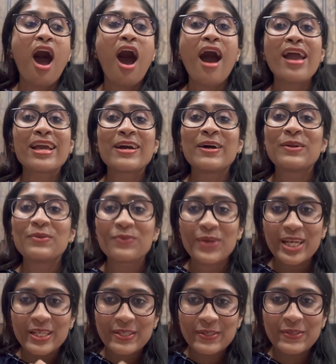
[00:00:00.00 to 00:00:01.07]
I can't
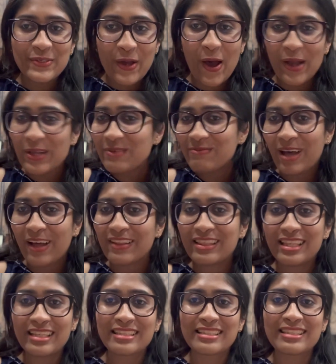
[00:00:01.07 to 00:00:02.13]
wait to talk
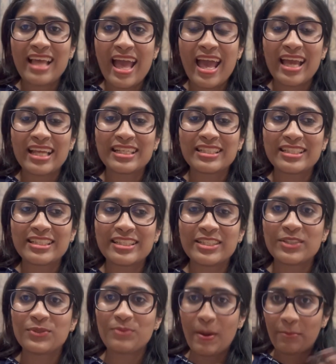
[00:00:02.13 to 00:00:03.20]
about this and
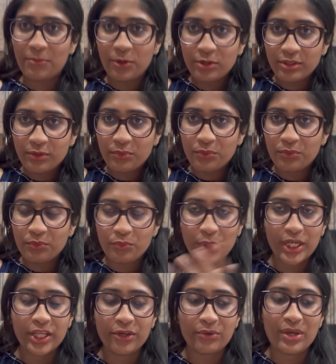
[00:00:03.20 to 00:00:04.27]
upload the
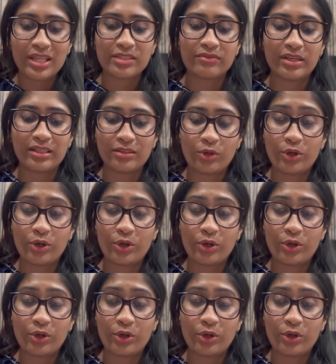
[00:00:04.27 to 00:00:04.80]
video as well,